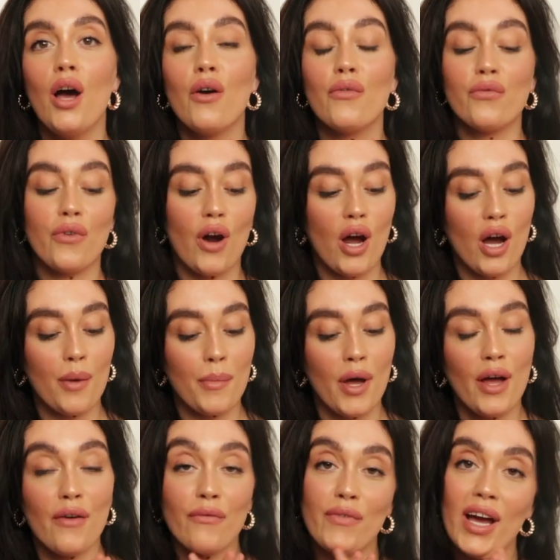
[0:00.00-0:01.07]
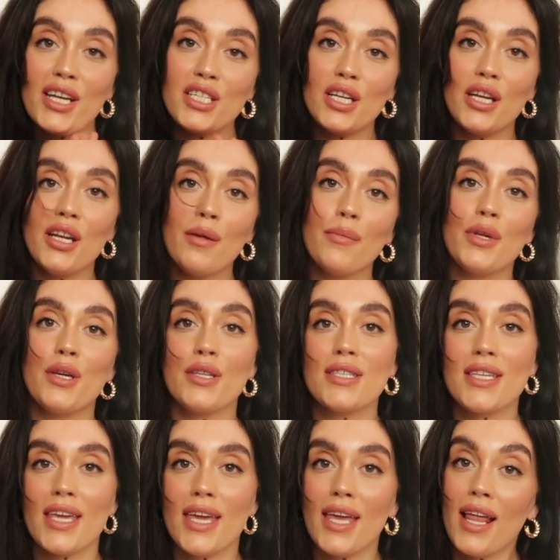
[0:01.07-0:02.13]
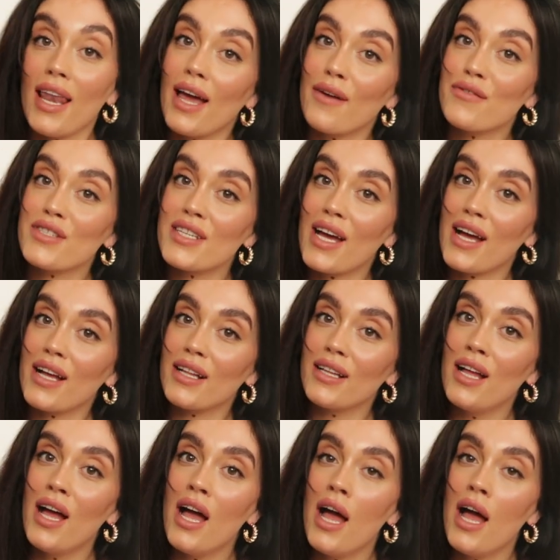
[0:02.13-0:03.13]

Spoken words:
from fashion, beauty, lifestyle